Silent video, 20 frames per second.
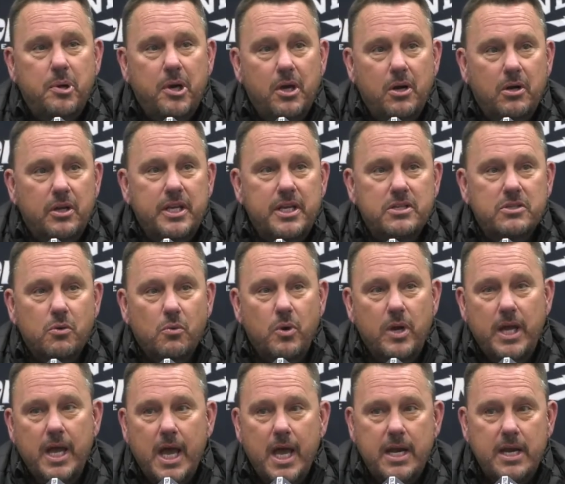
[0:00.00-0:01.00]
penalties that
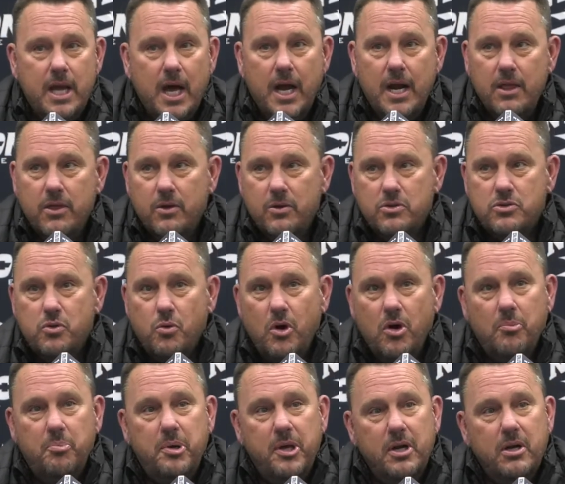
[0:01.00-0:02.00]
we had, 9 of those
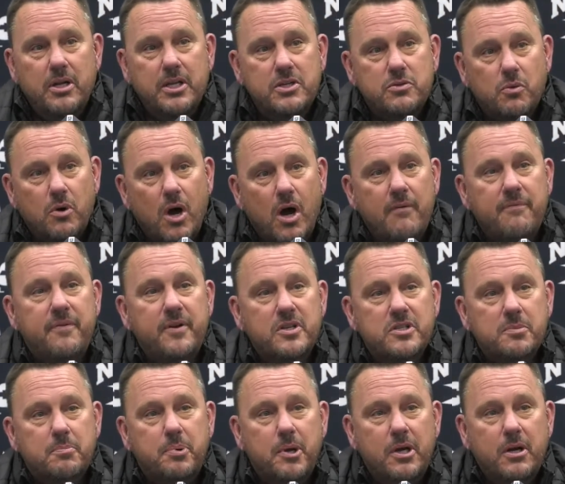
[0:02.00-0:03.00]
12 penalties were
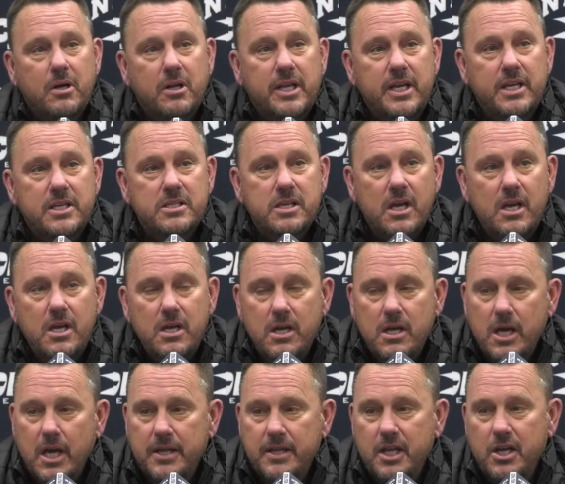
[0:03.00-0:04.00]
offensive penalties,
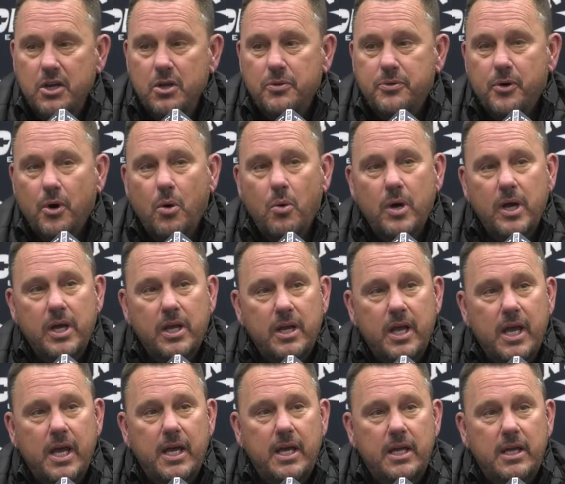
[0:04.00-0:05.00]
and then you throw
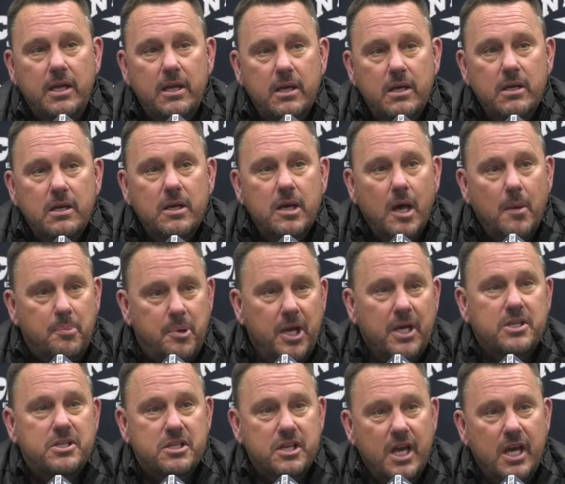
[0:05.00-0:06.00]
in a
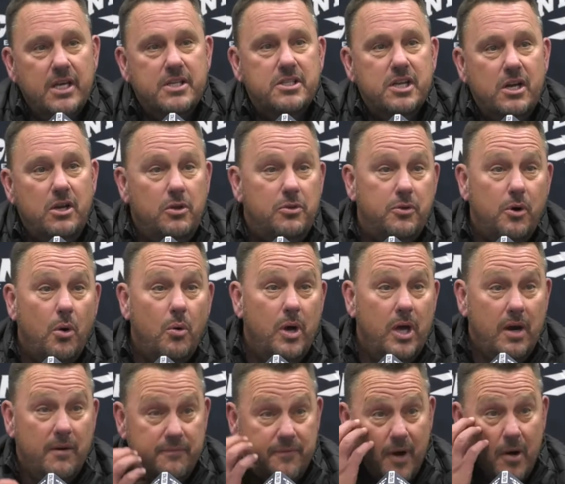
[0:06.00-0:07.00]
pick six and you
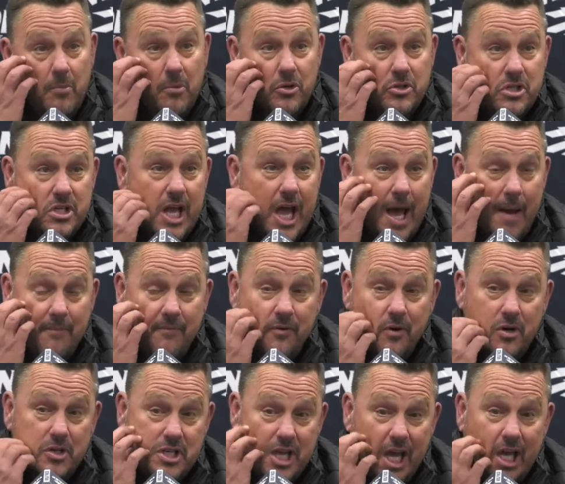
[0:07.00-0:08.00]
throw in a fumbled snap
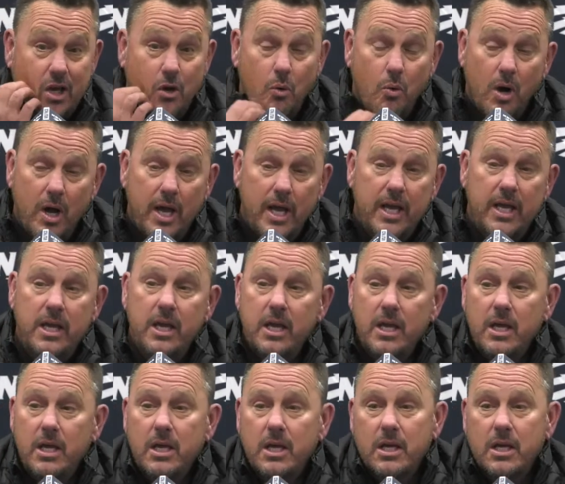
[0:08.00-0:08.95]
for a takeaway.